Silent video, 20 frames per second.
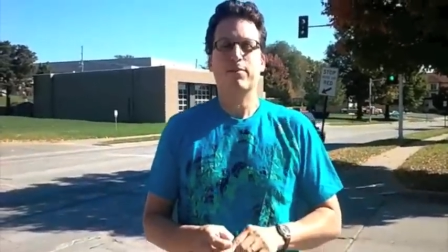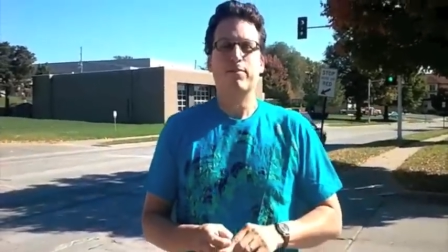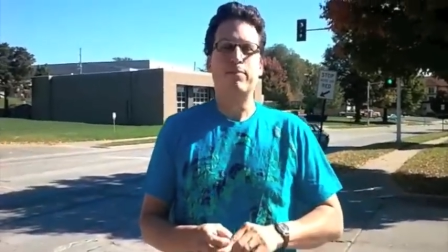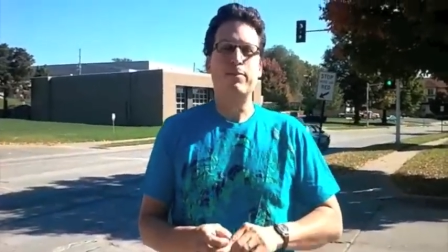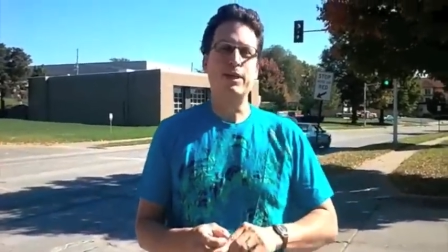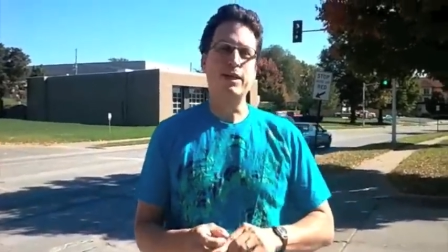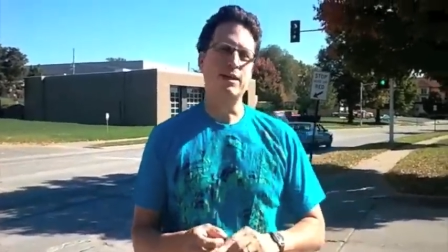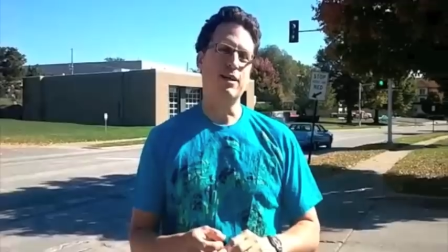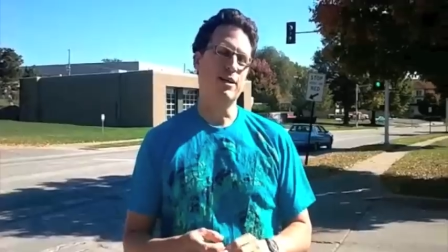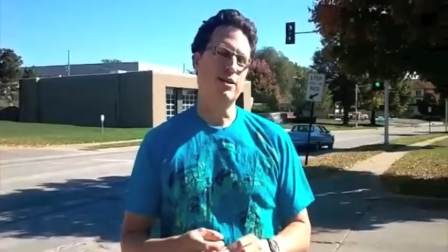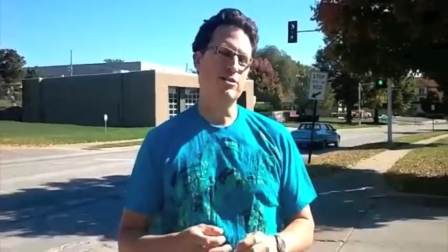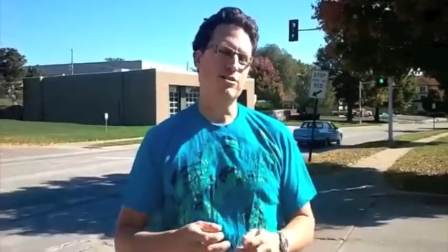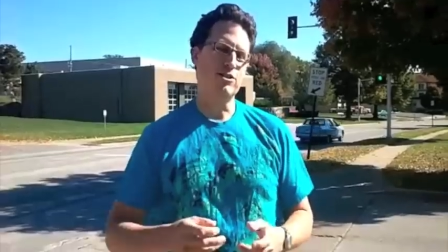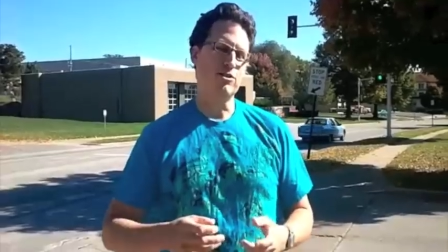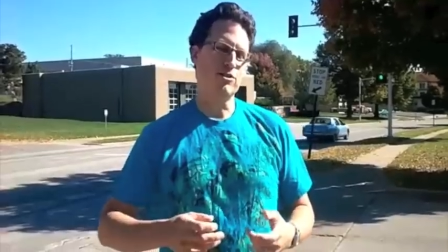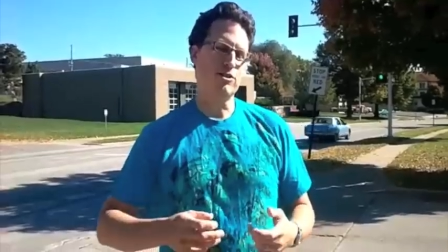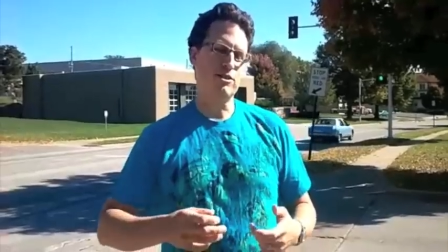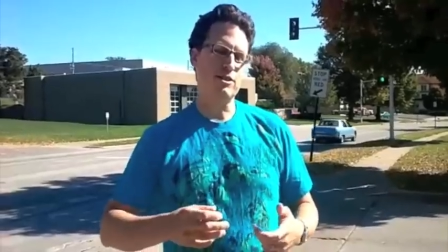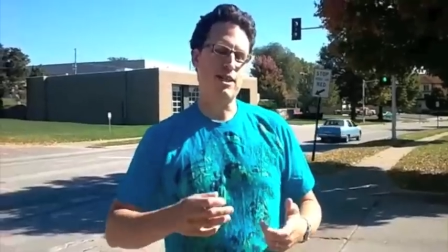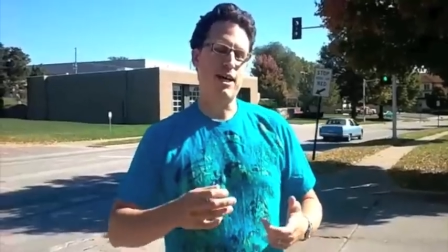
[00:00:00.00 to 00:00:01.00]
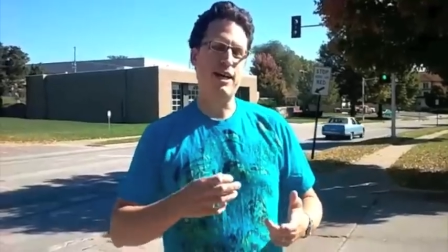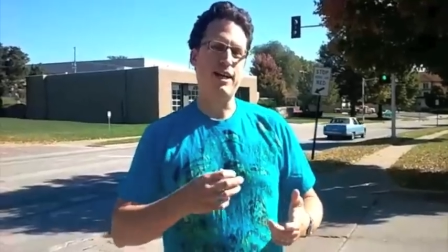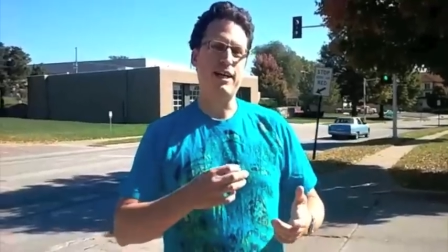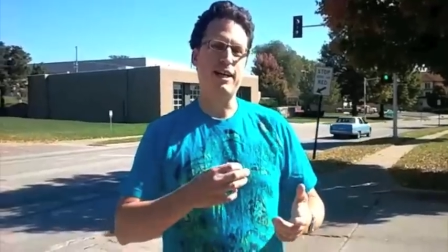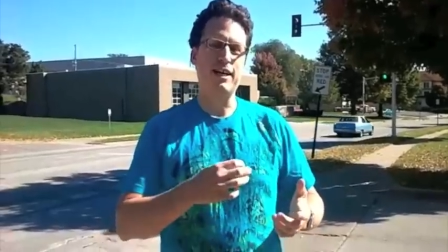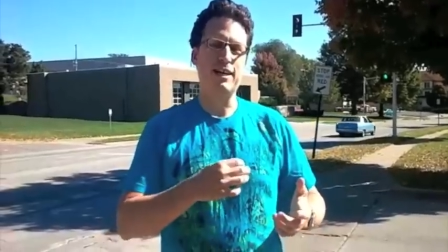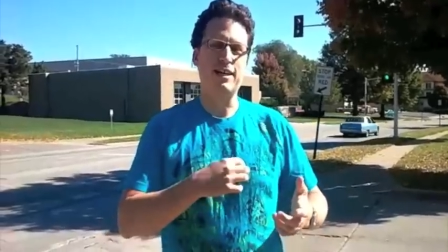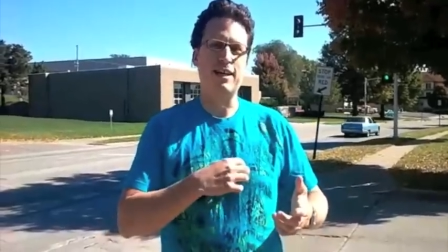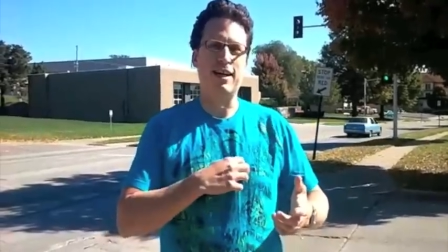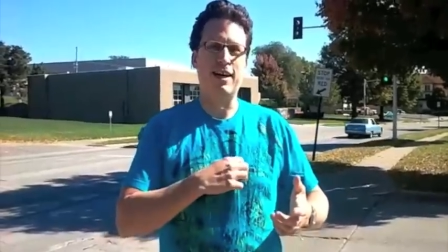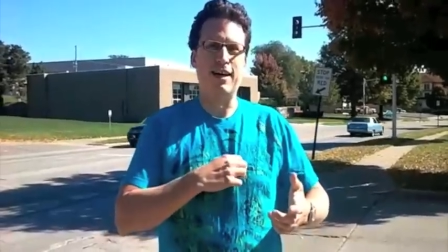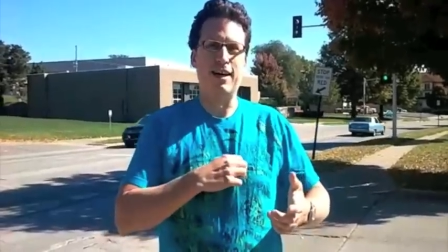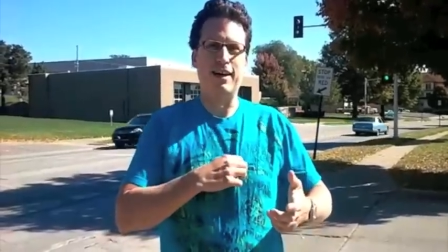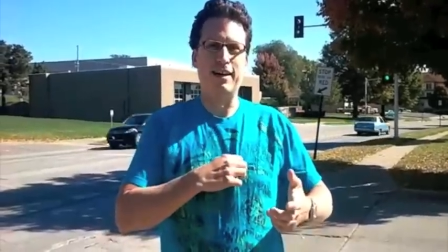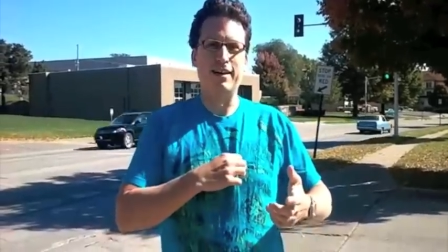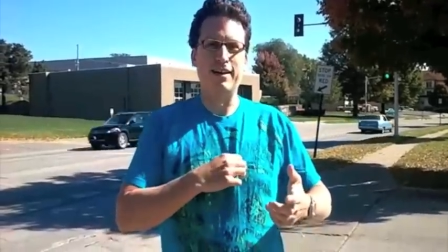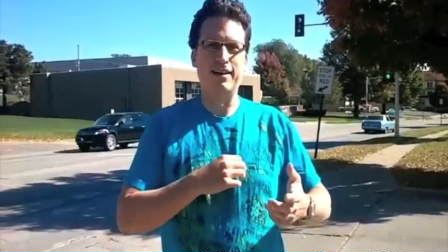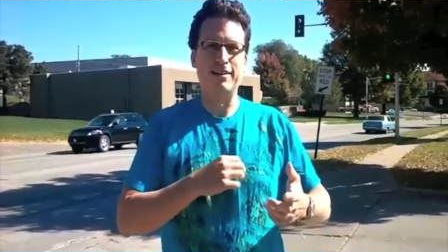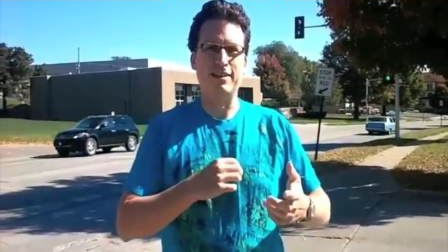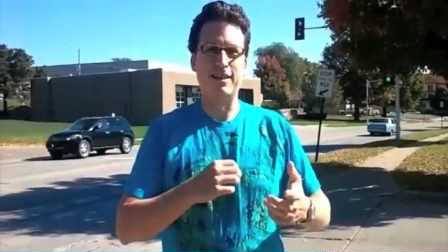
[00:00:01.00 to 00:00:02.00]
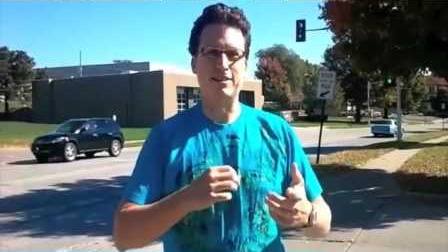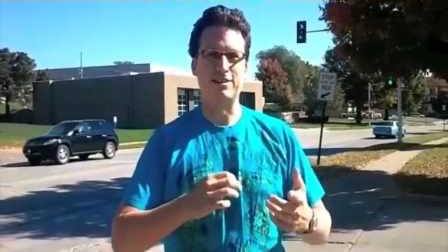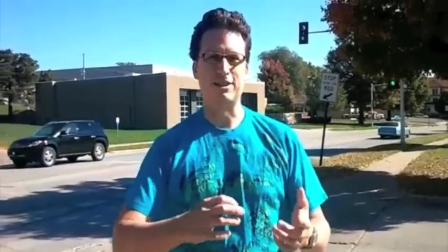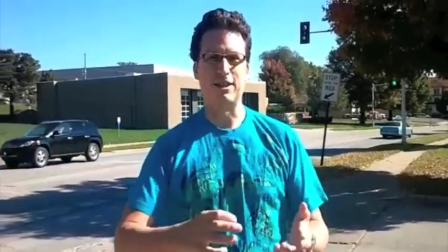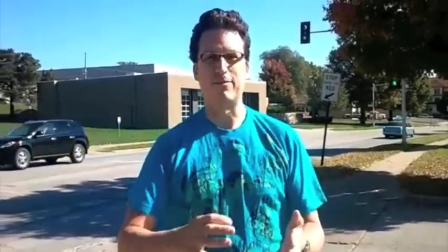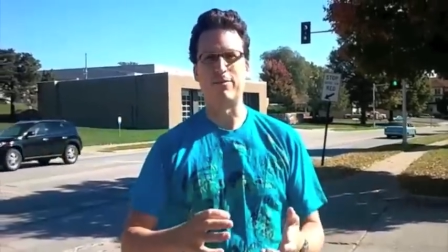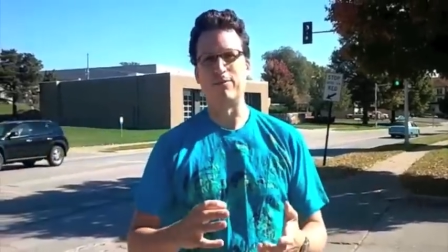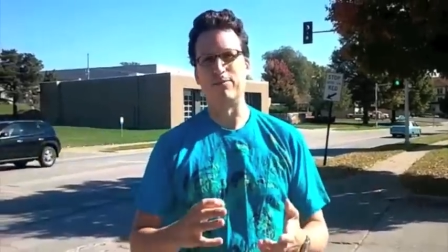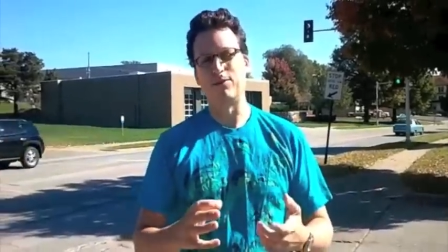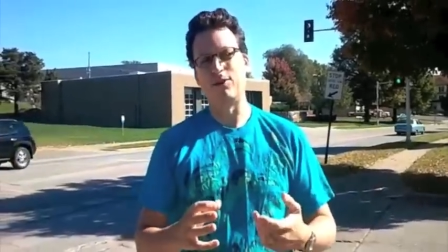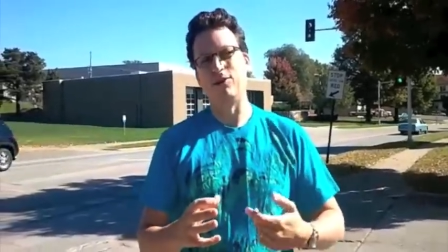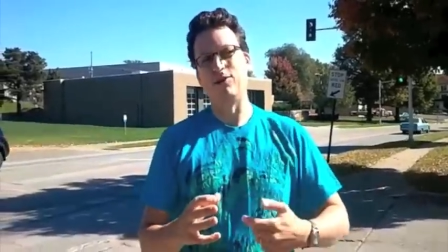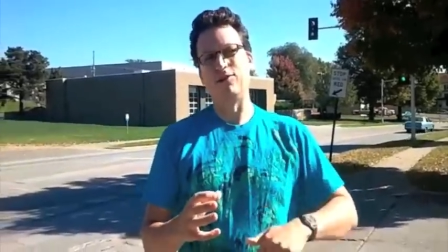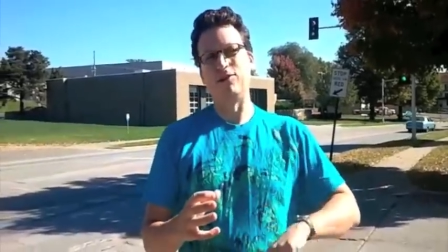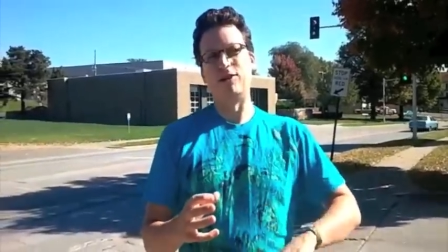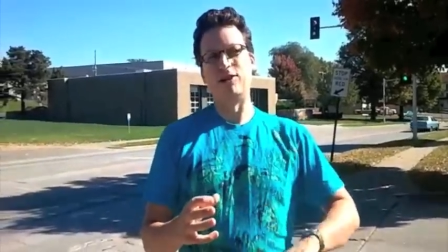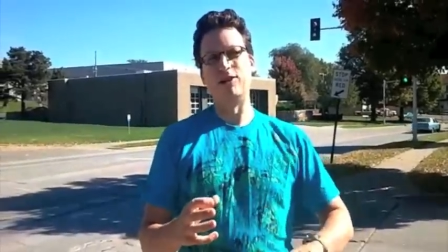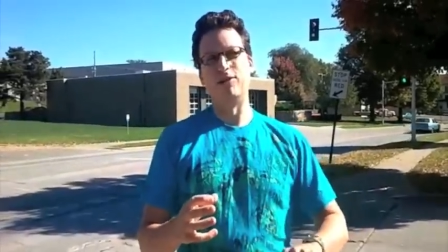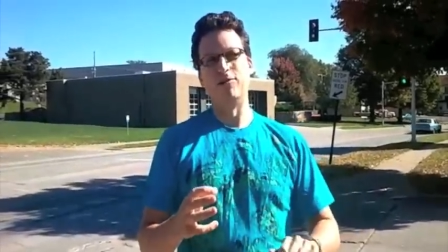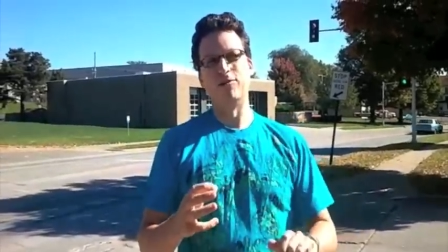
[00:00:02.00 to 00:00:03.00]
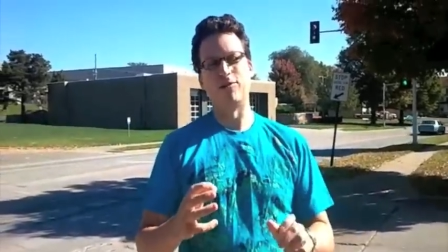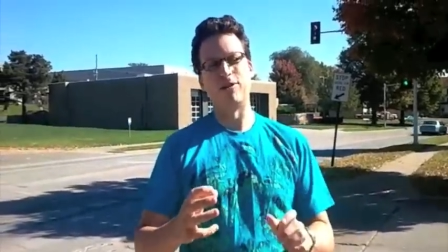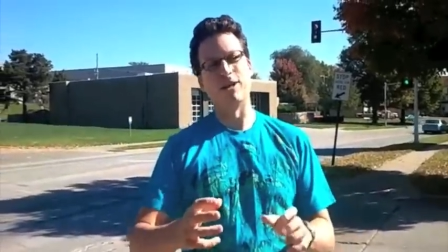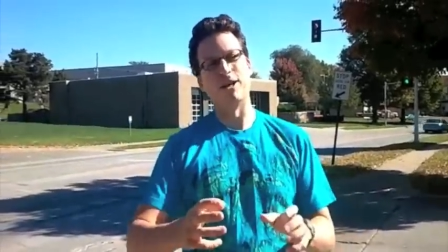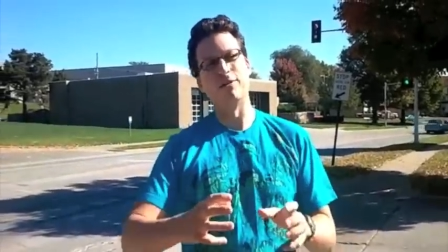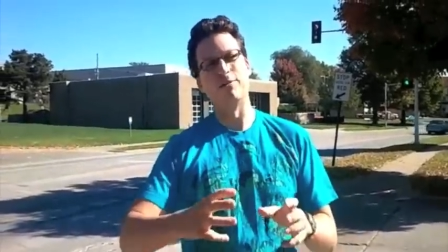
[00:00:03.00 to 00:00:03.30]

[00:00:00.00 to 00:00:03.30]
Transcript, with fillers: because you're designing it on a desktop computer and you don't think